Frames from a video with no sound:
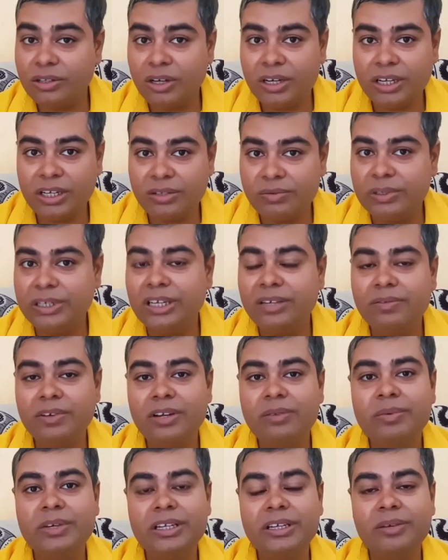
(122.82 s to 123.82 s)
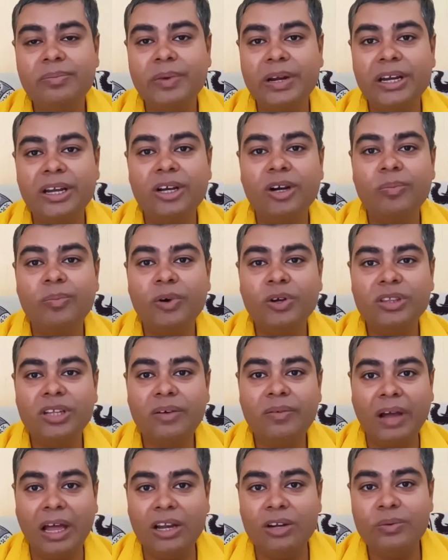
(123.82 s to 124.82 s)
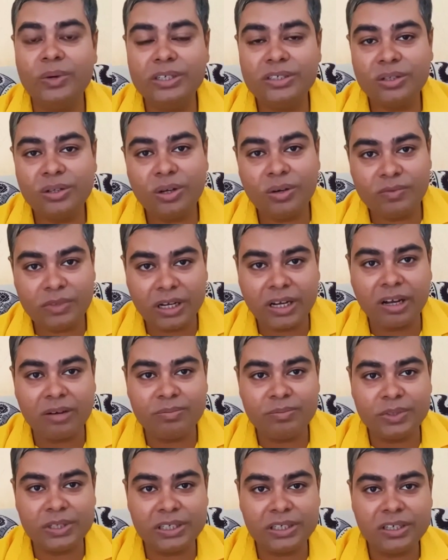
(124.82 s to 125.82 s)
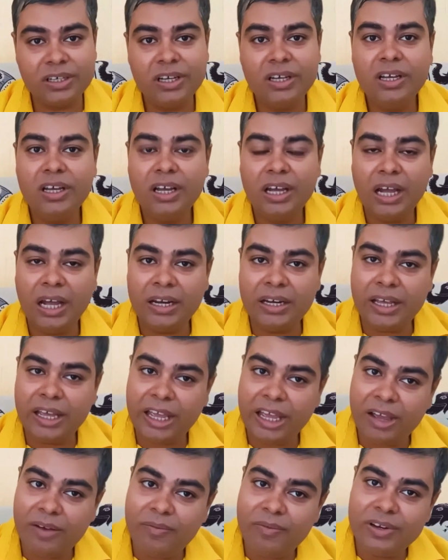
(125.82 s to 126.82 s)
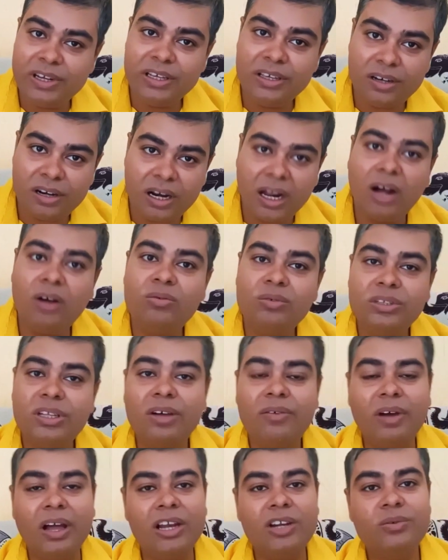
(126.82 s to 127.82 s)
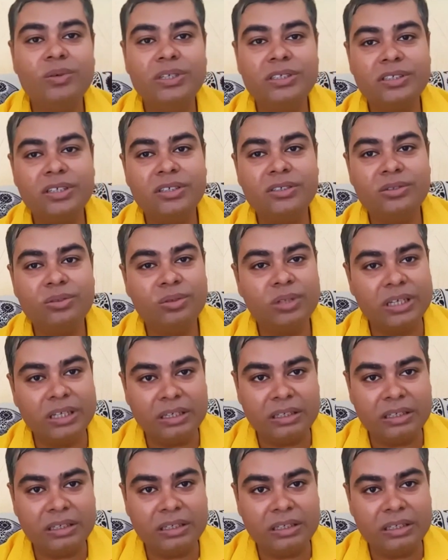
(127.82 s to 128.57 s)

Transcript: Your equity will be depending upon the valuation of the company, and every round the valuation should